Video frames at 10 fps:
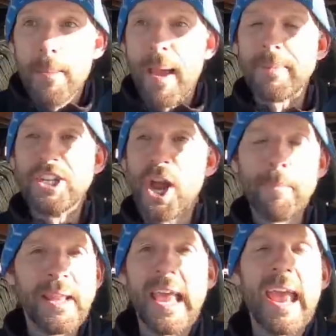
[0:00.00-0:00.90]
maybe
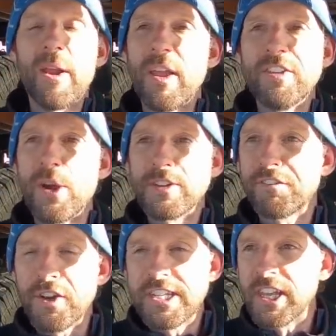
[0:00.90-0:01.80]
jump in there, even though it's
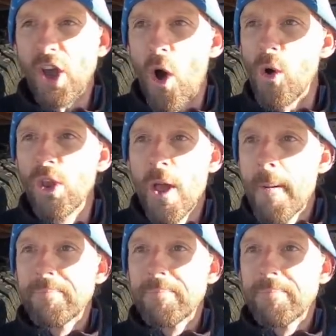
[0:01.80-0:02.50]
freezing cold